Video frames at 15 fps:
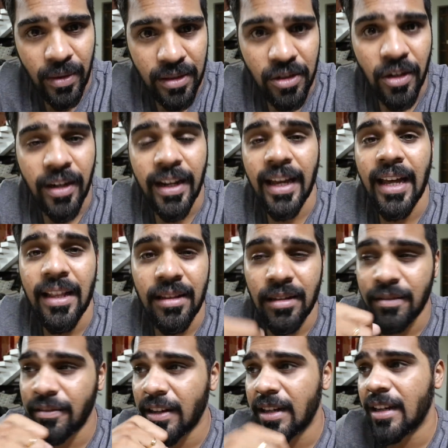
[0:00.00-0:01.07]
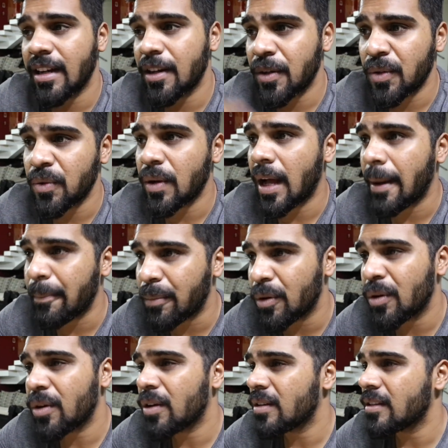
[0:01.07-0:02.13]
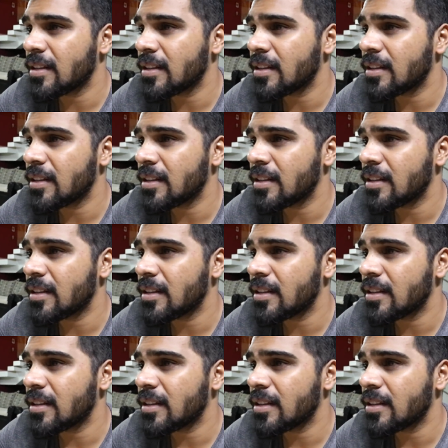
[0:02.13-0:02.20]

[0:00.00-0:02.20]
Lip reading: It's gonna take another 1 hour to upload all